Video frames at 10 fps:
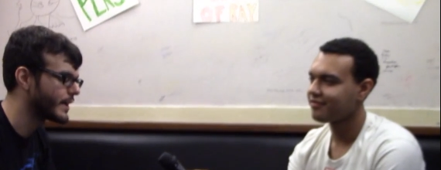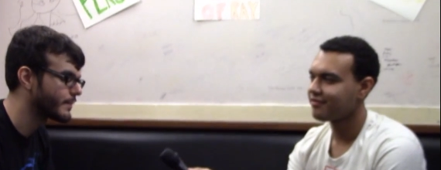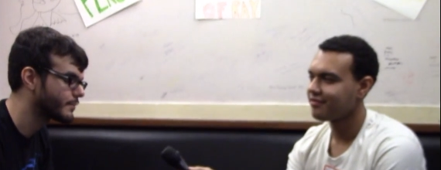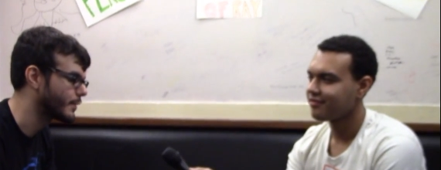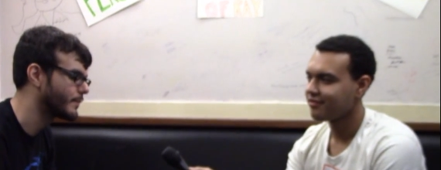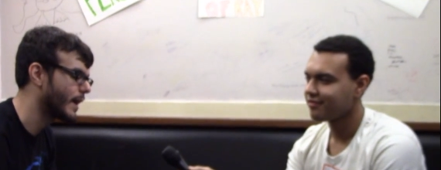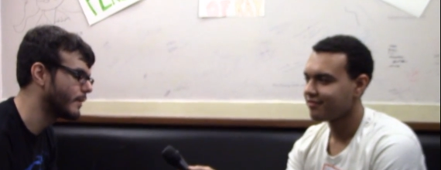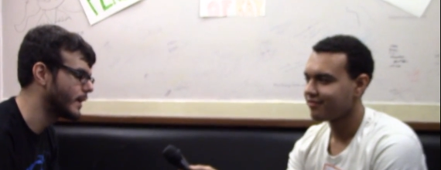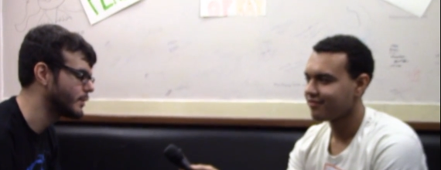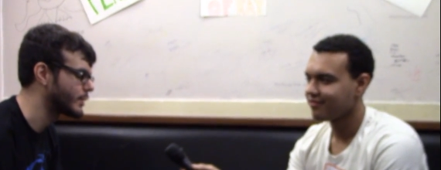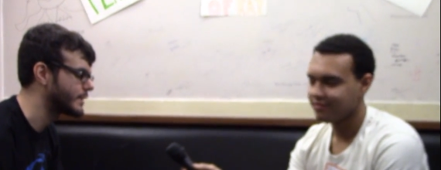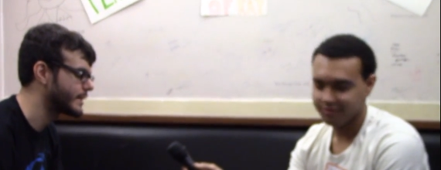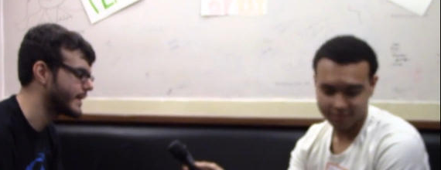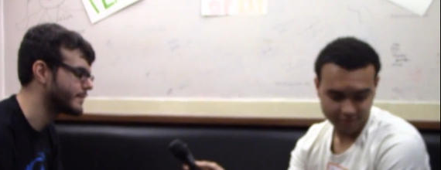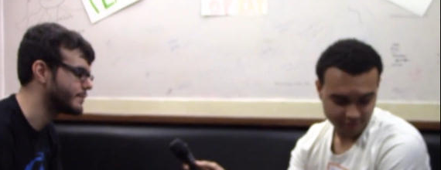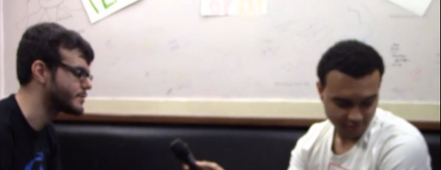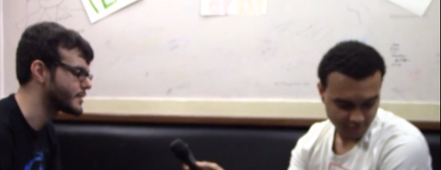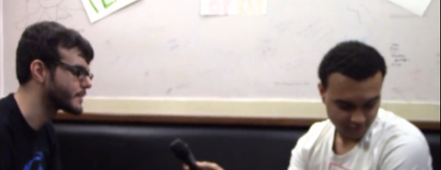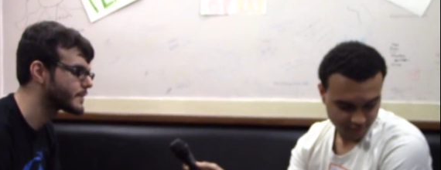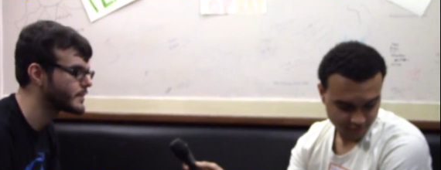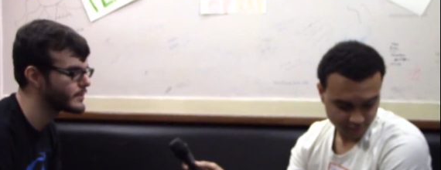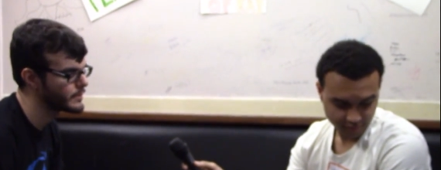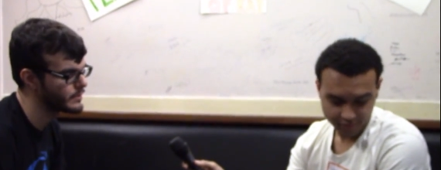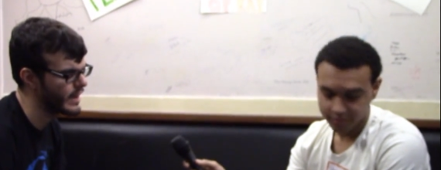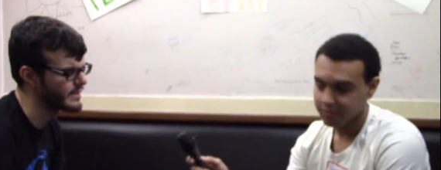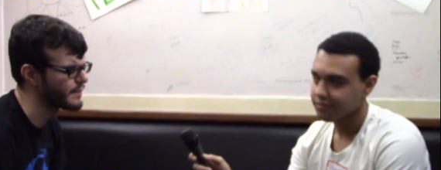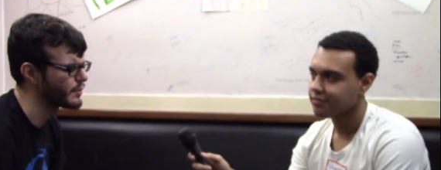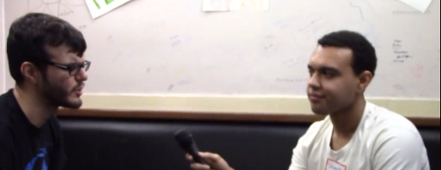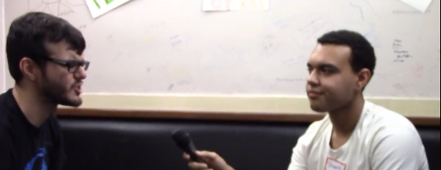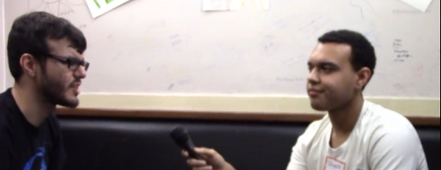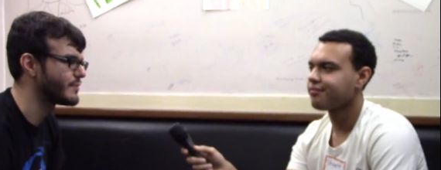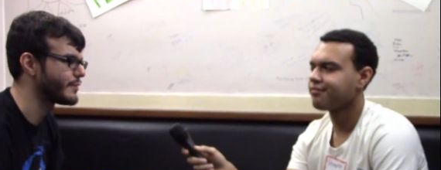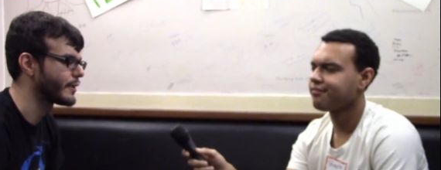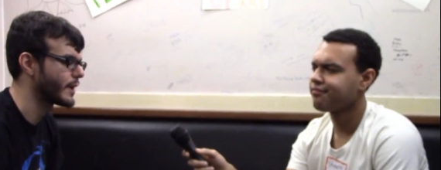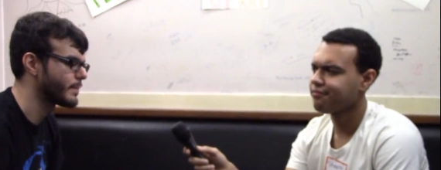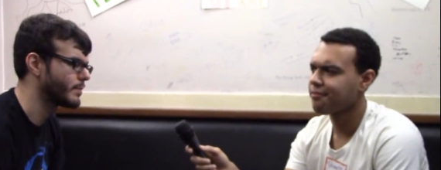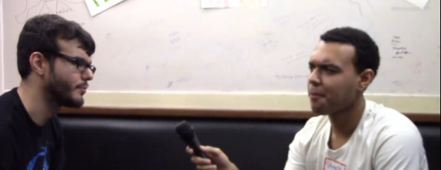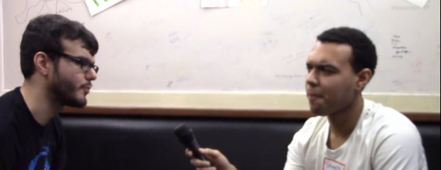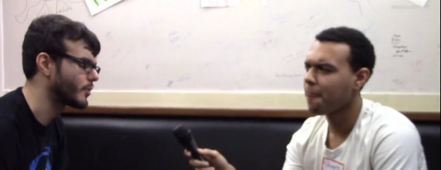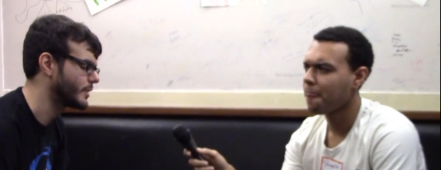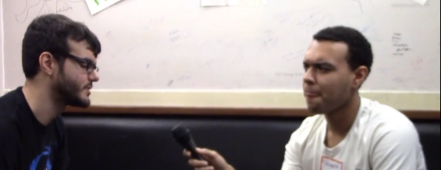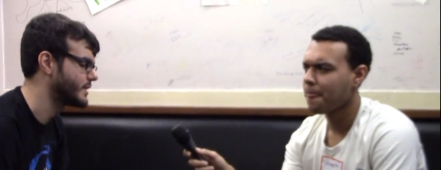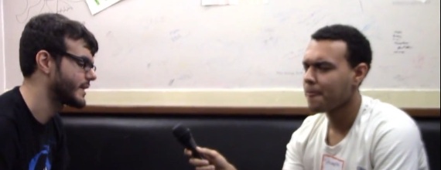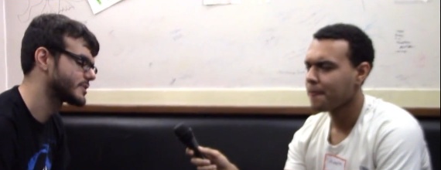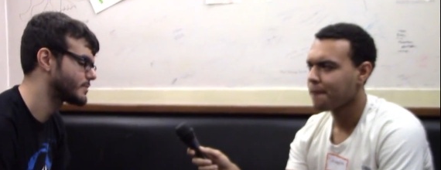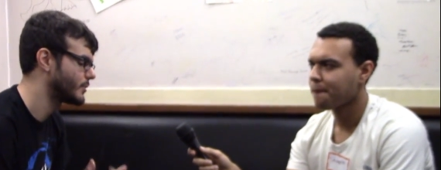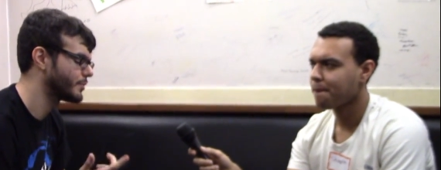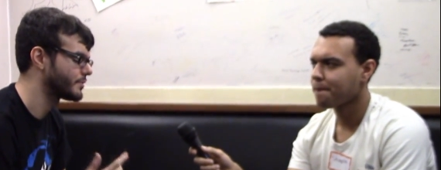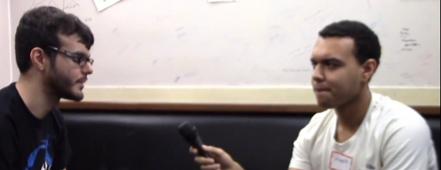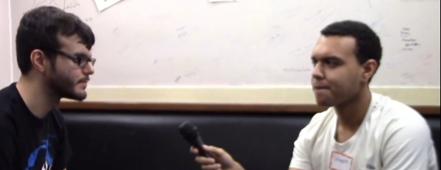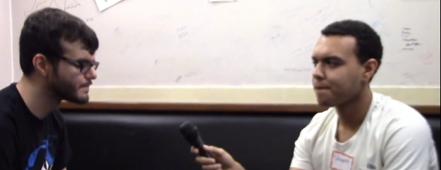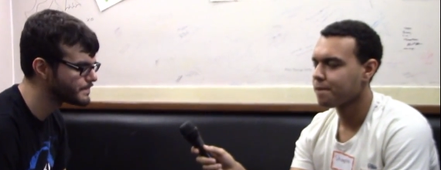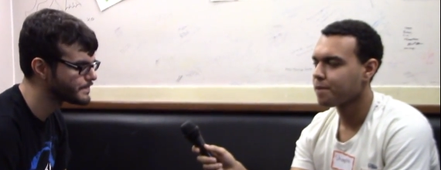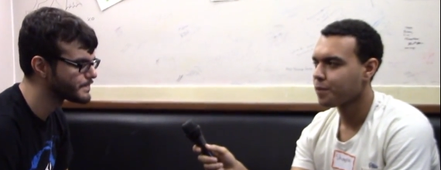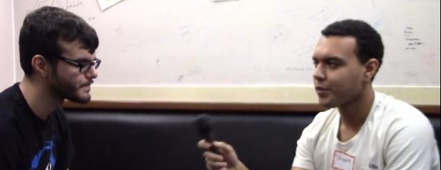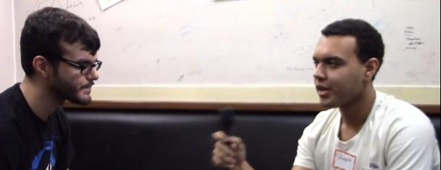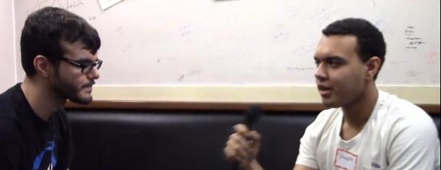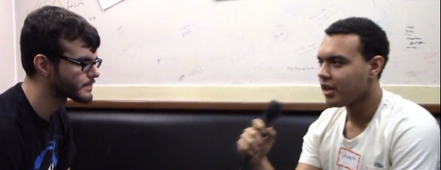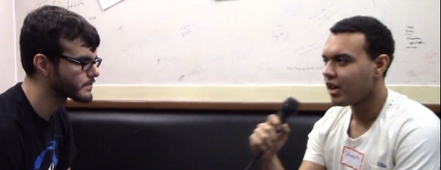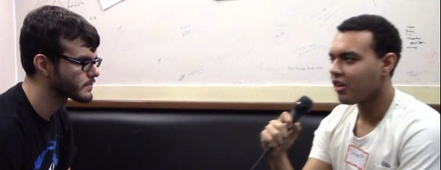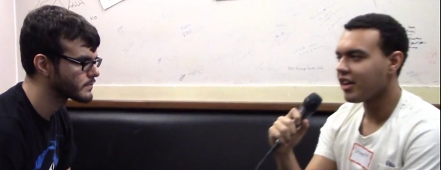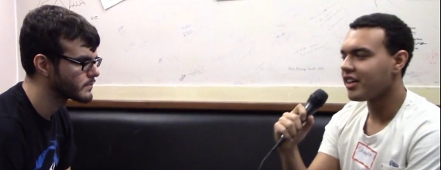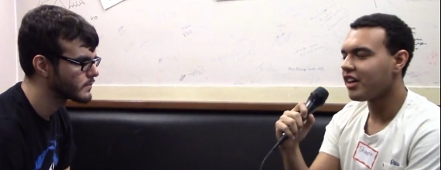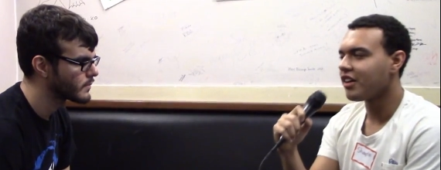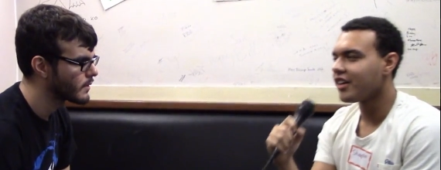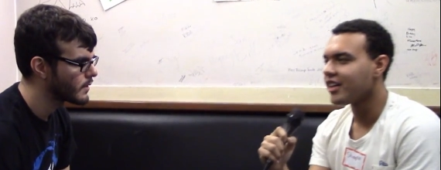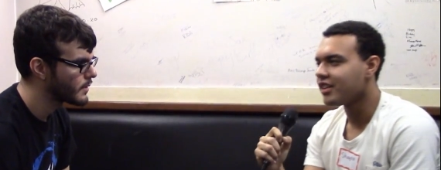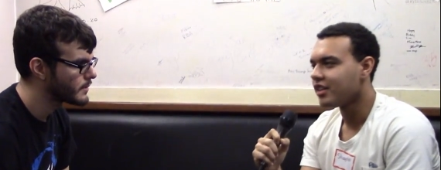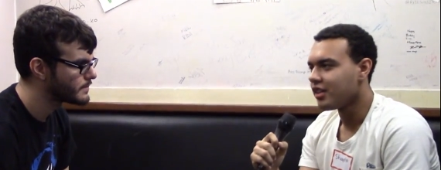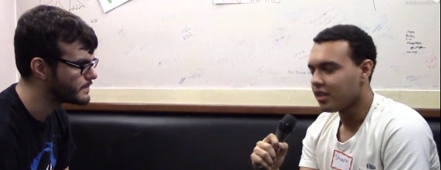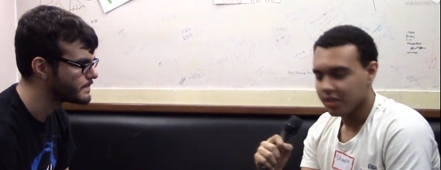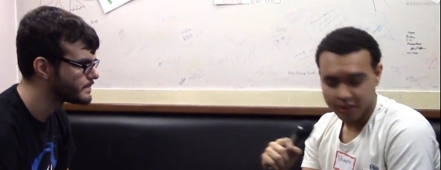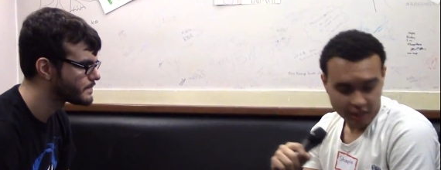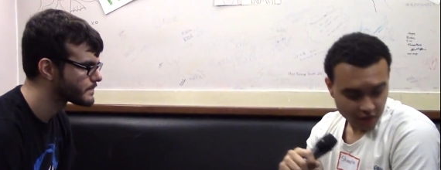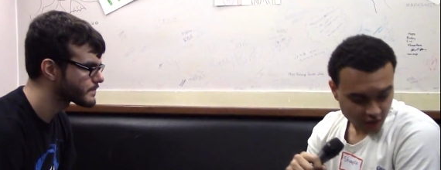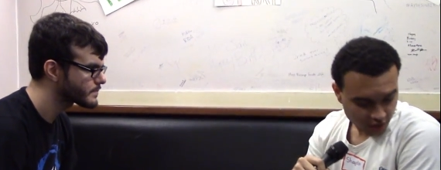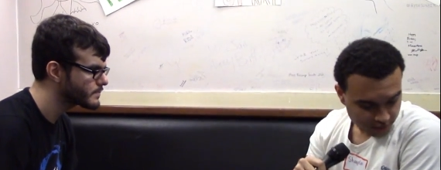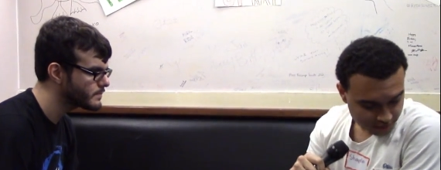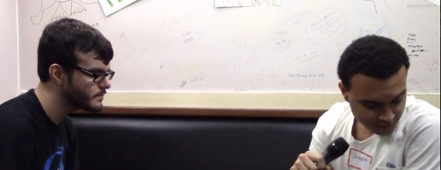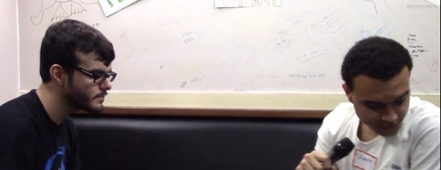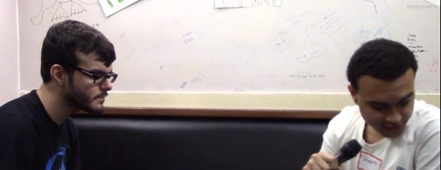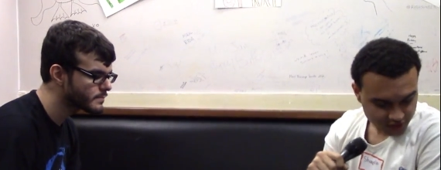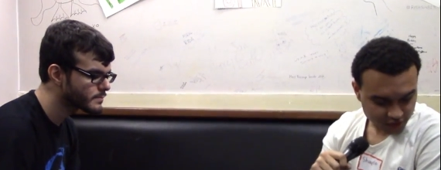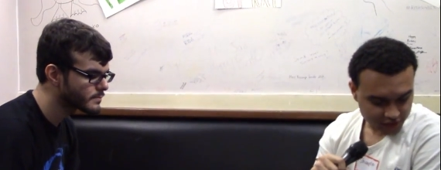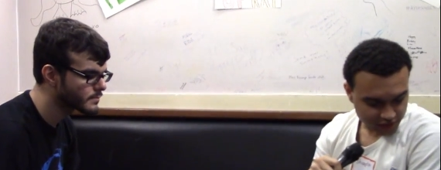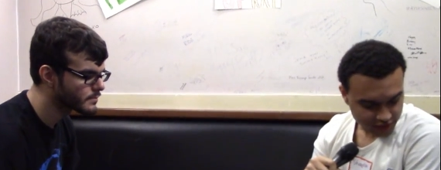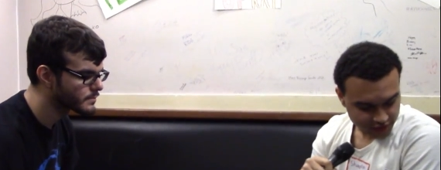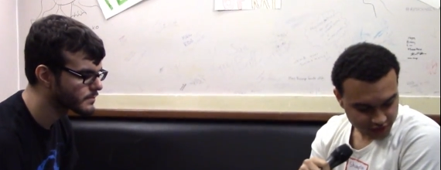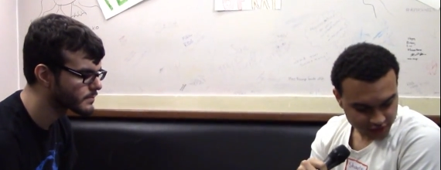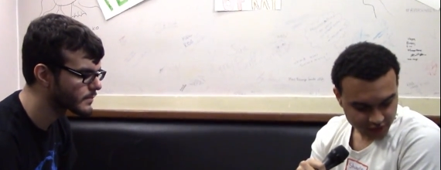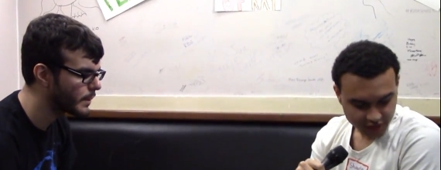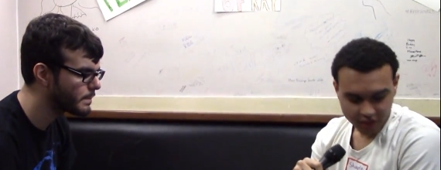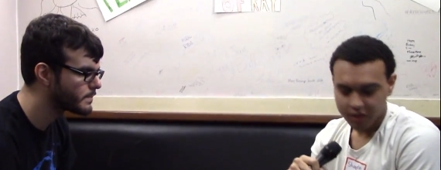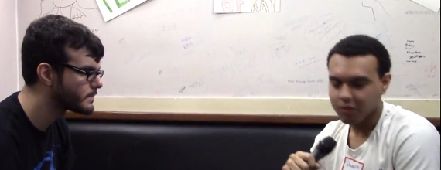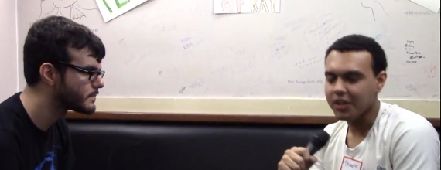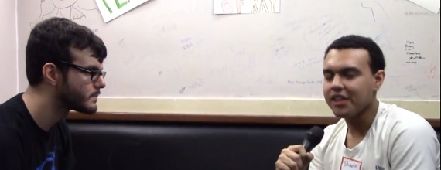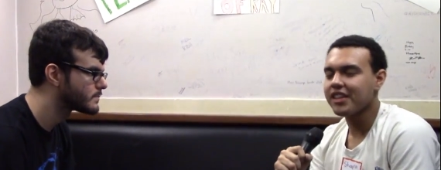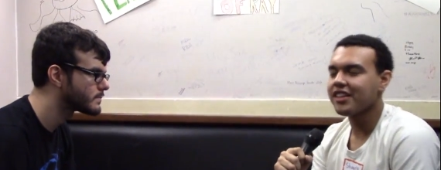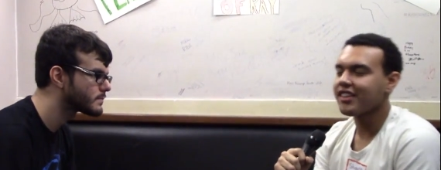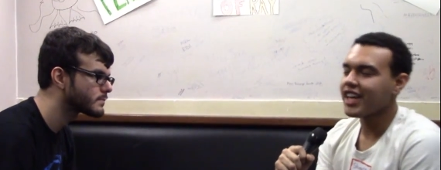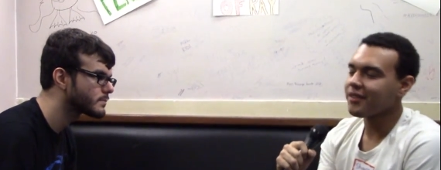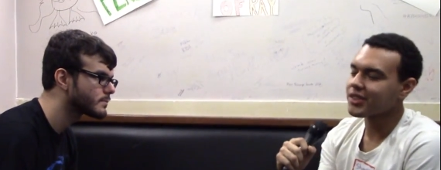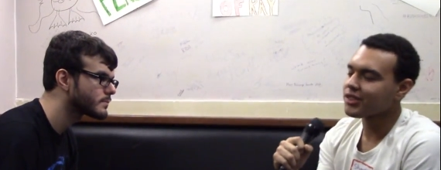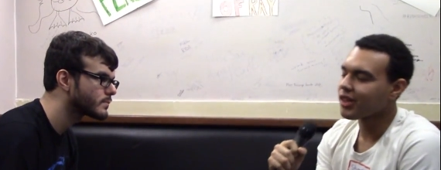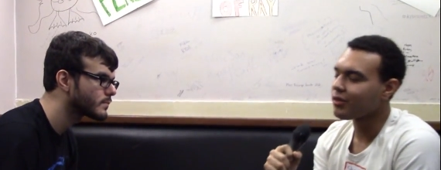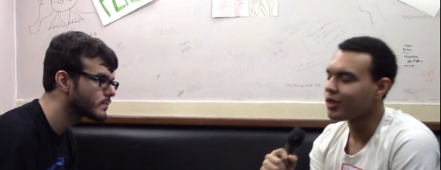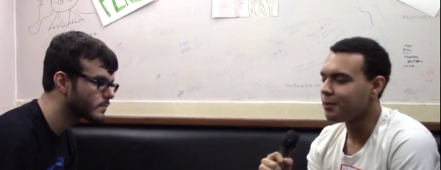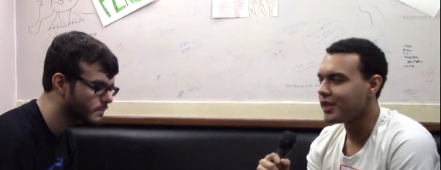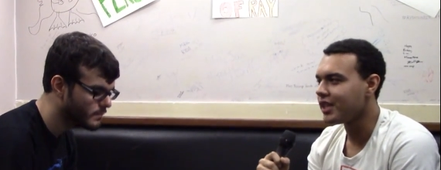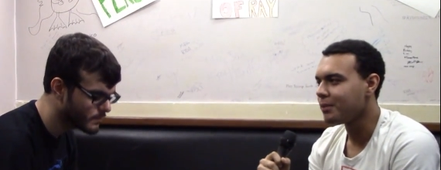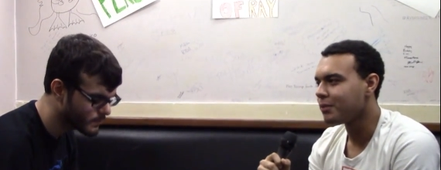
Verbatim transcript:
Speaker 1: yeah. So I'll I'll look into that in the future. I definitely want to try and figure it out before RTX, but we'll see.
Speaker 2: All right, all right. Now, um, next question is, yep. what do you think your gamer score will be